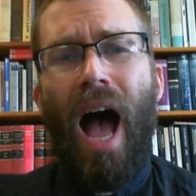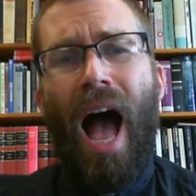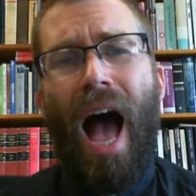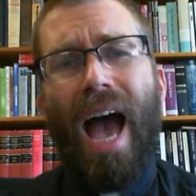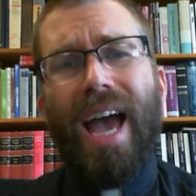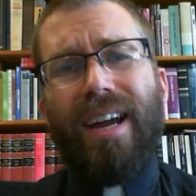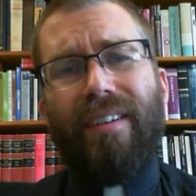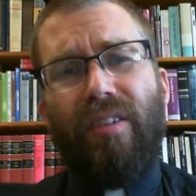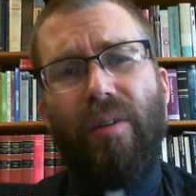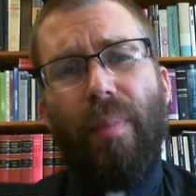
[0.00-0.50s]

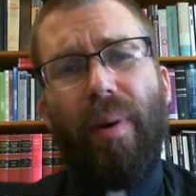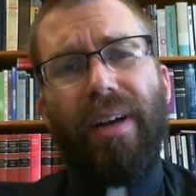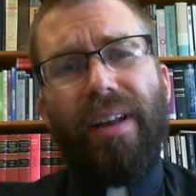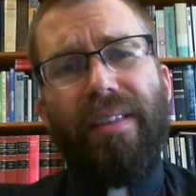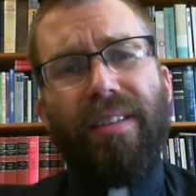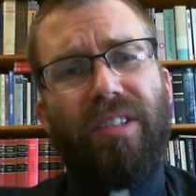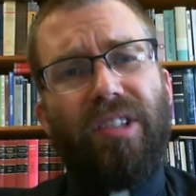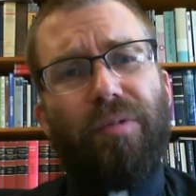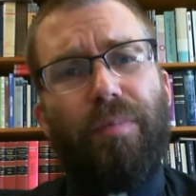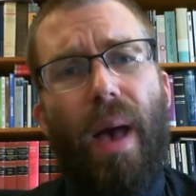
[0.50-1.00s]
Hey, everybody,
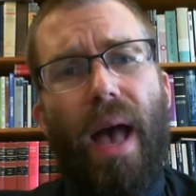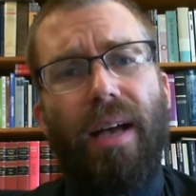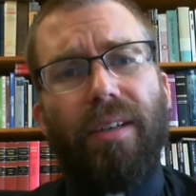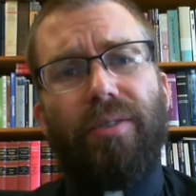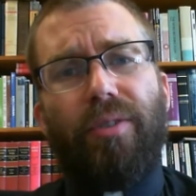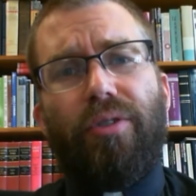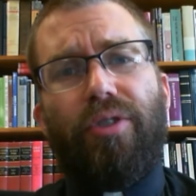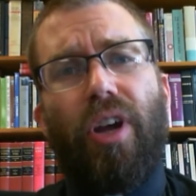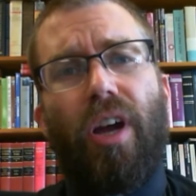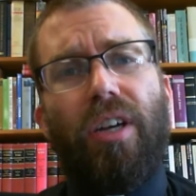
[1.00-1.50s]
this is
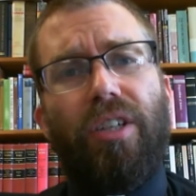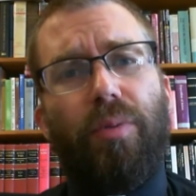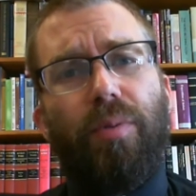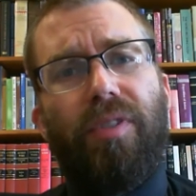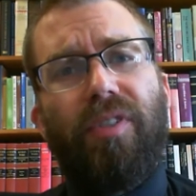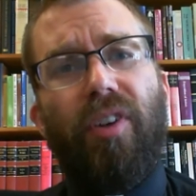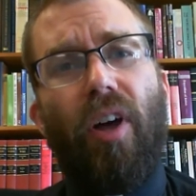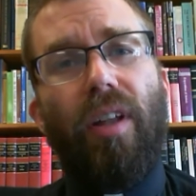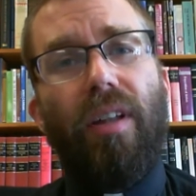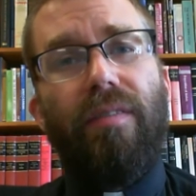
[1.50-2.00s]
Pastor Joshua
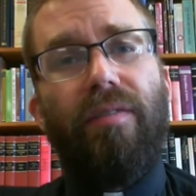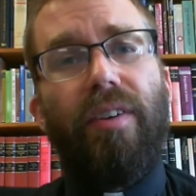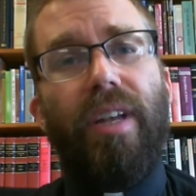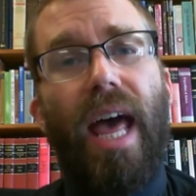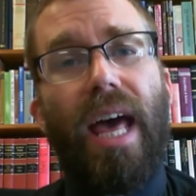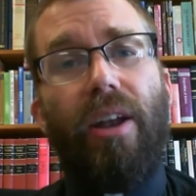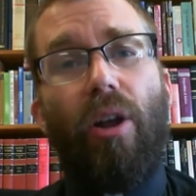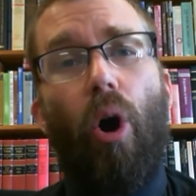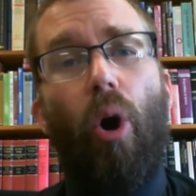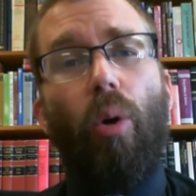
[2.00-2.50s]
Sullivan
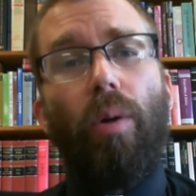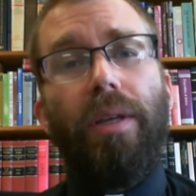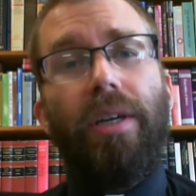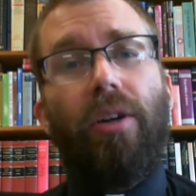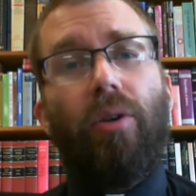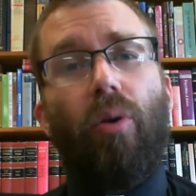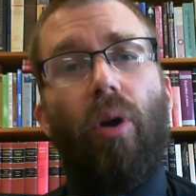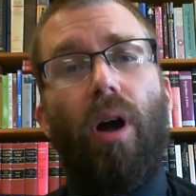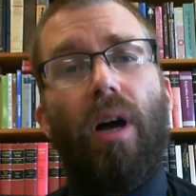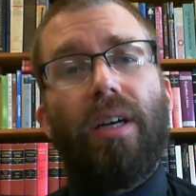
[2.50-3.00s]
at Holy
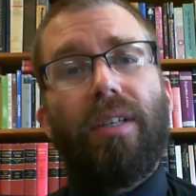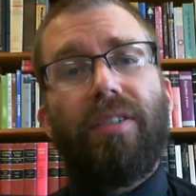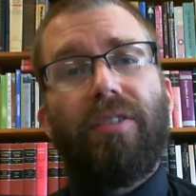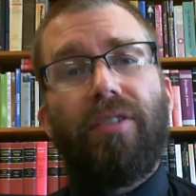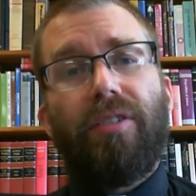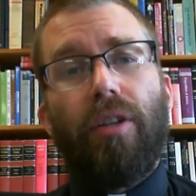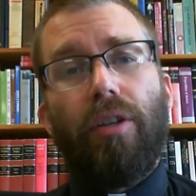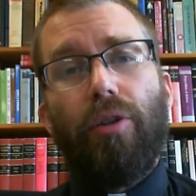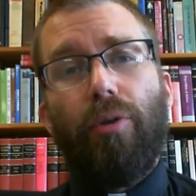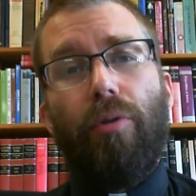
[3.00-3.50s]

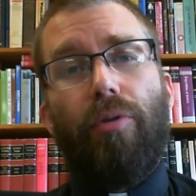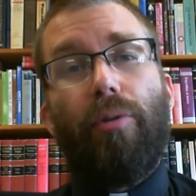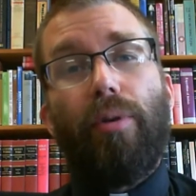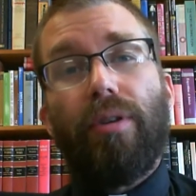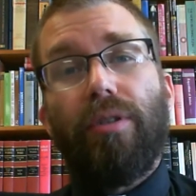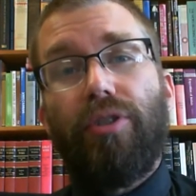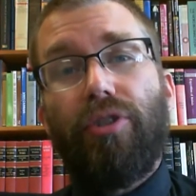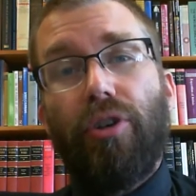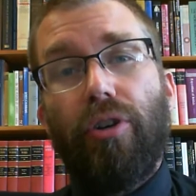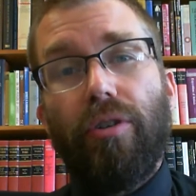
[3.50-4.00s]
Cross
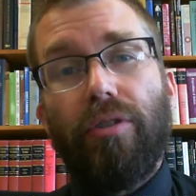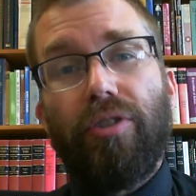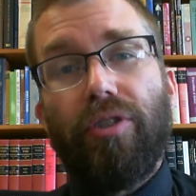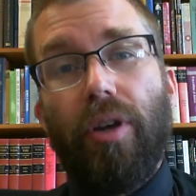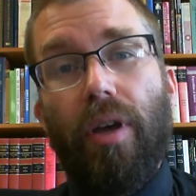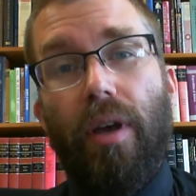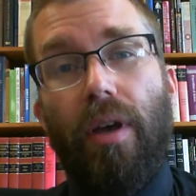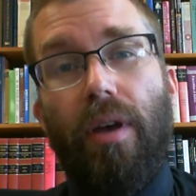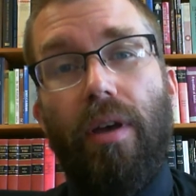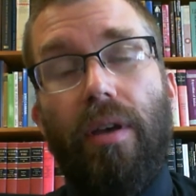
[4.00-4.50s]
Lutheran Church
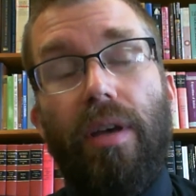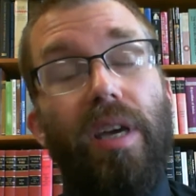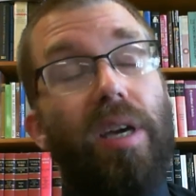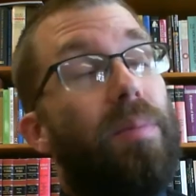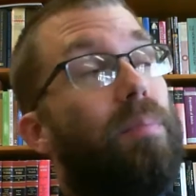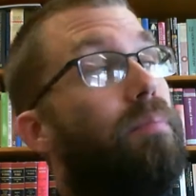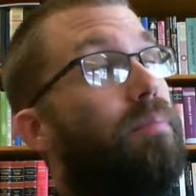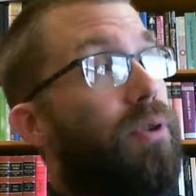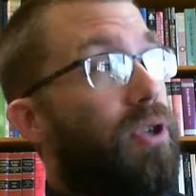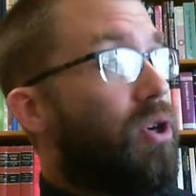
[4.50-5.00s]

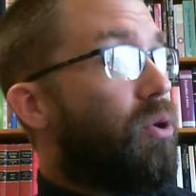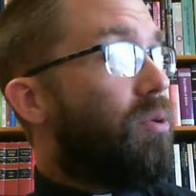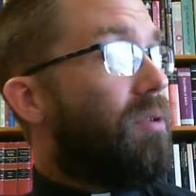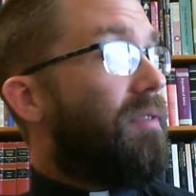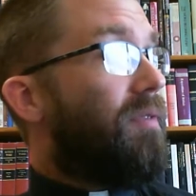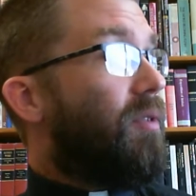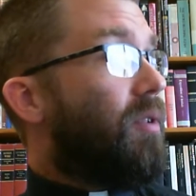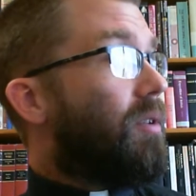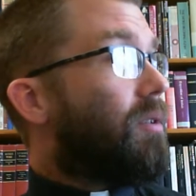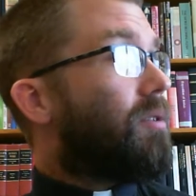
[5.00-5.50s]
in
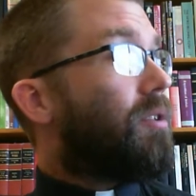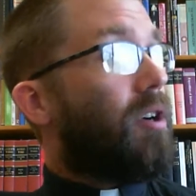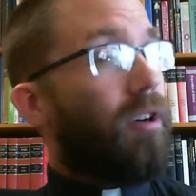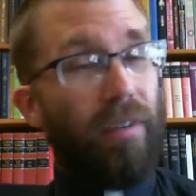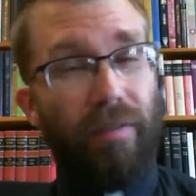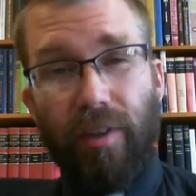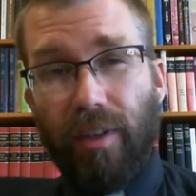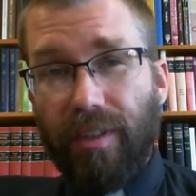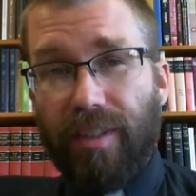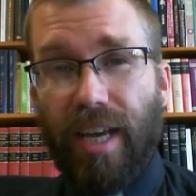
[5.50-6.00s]
beautiful
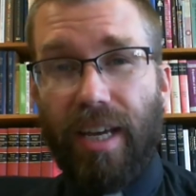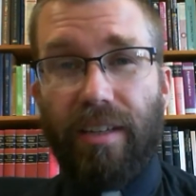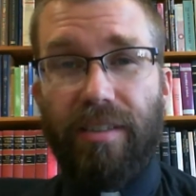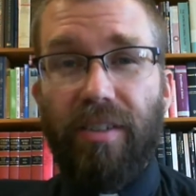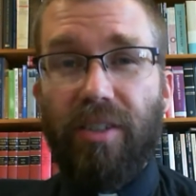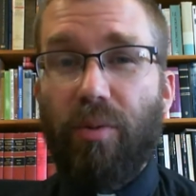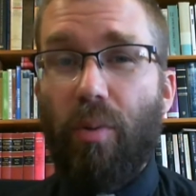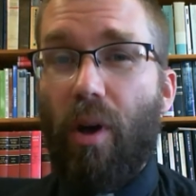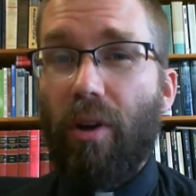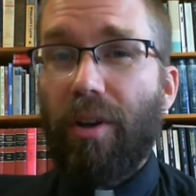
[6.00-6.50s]
Kerrville,
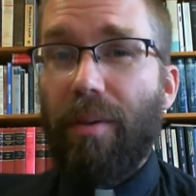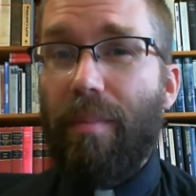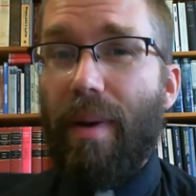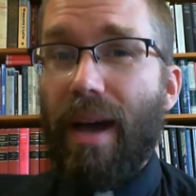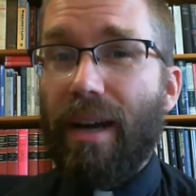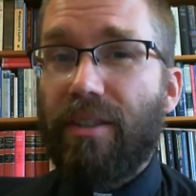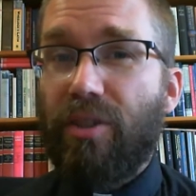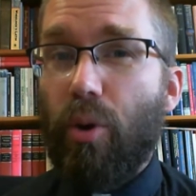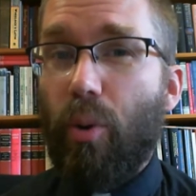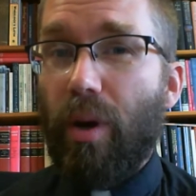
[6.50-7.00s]
Texas. Welcome
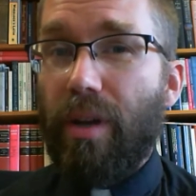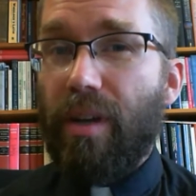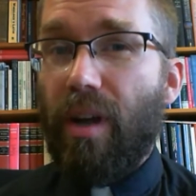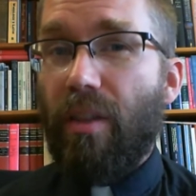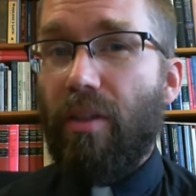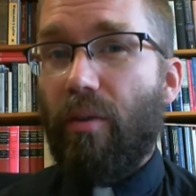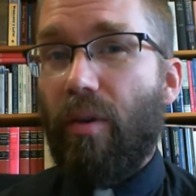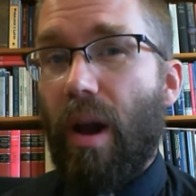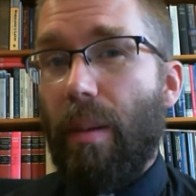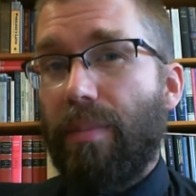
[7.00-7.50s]
back to
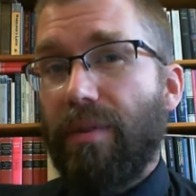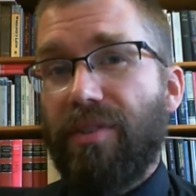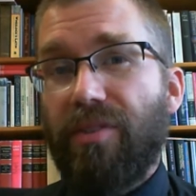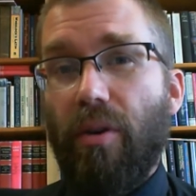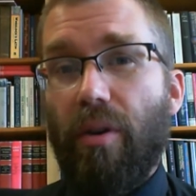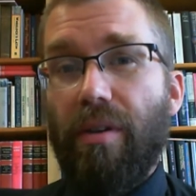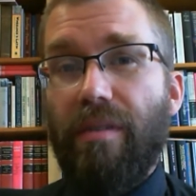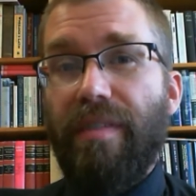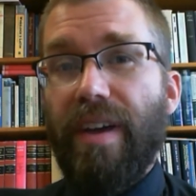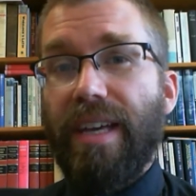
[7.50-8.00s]
another
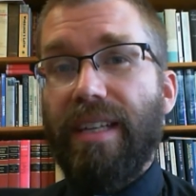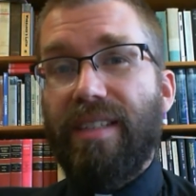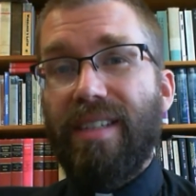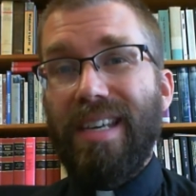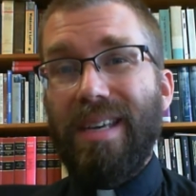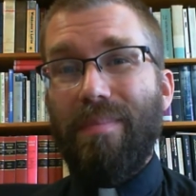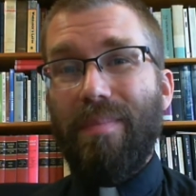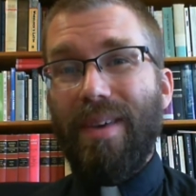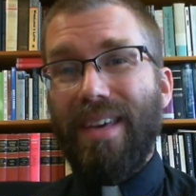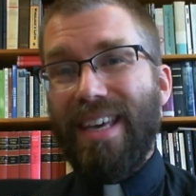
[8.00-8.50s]
episode of
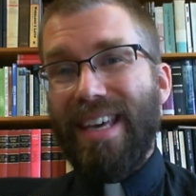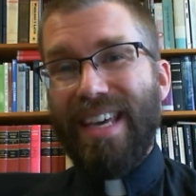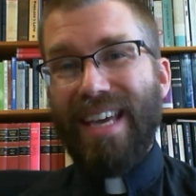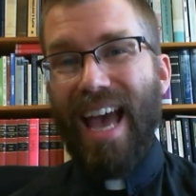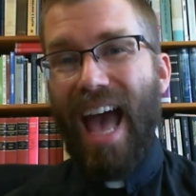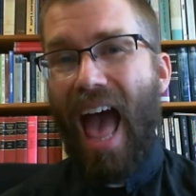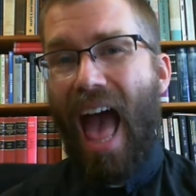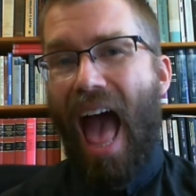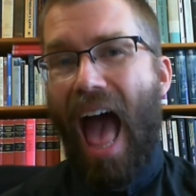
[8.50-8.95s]
ATP